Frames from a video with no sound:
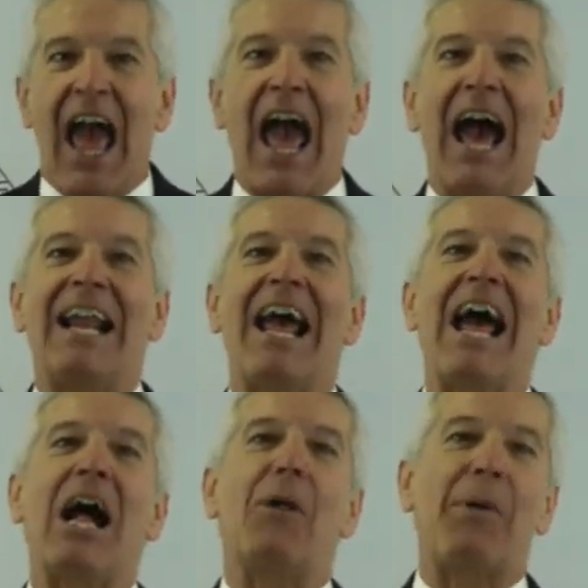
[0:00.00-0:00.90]
and
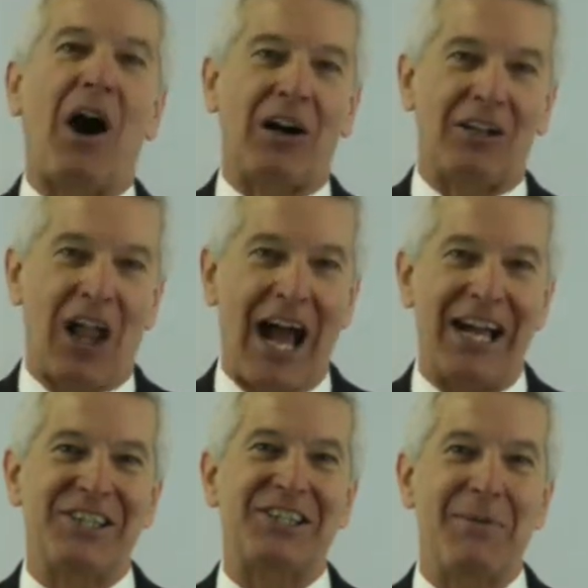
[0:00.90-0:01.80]
help our
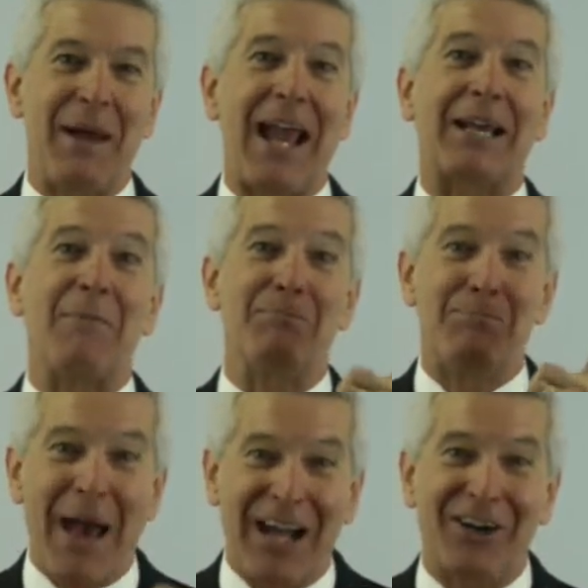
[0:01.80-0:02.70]
clients to make
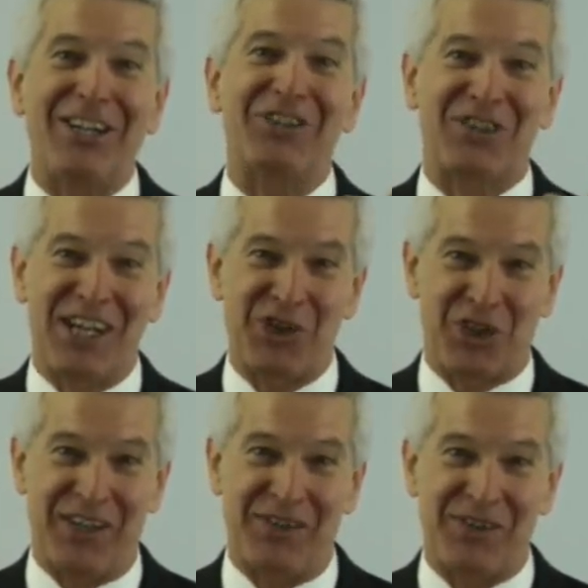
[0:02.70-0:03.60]
better
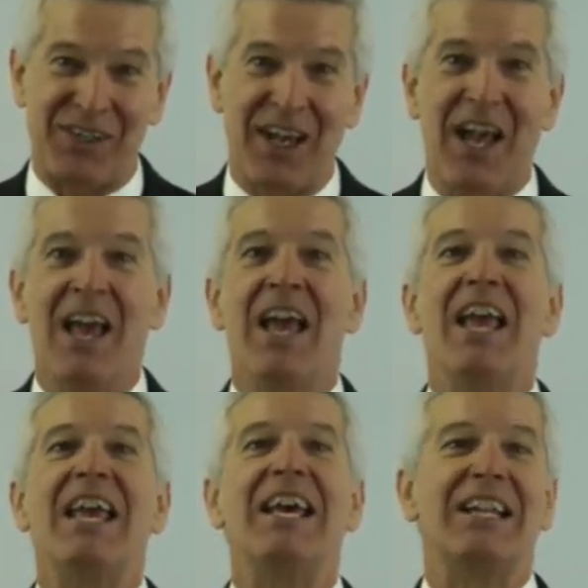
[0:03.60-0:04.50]
decisions
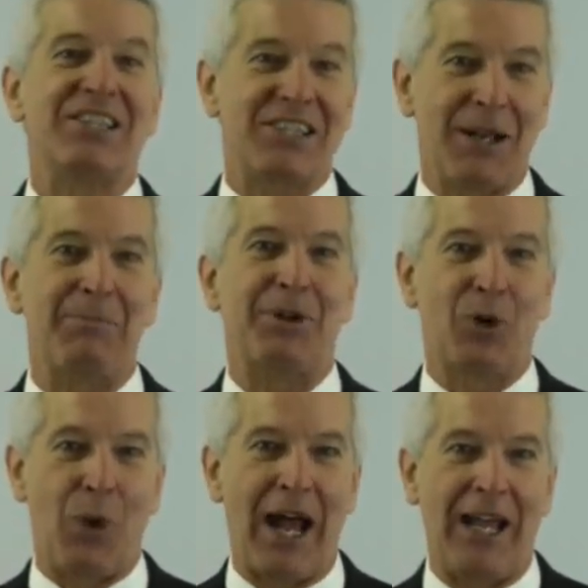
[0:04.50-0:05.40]
in a
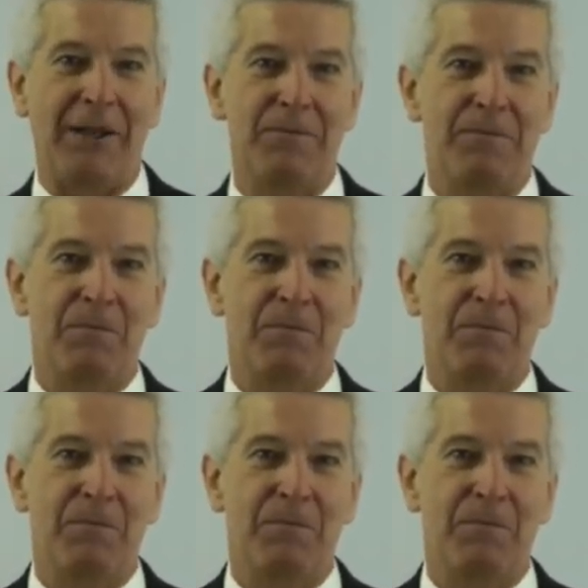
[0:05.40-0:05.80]
simpler way.